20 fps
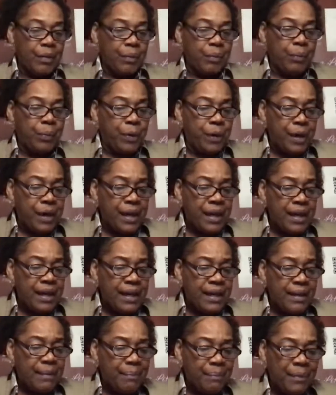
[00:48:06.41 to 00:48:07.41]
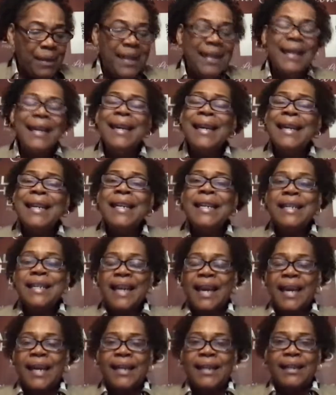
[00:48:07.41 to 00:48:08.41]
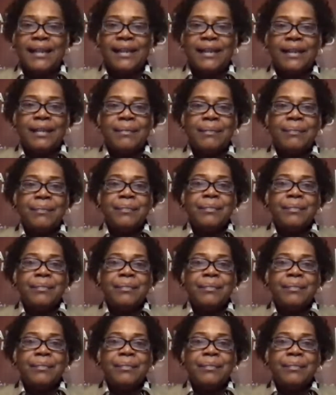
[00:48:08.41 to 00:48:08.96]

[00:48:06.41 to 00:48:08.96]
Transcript: Bring me any case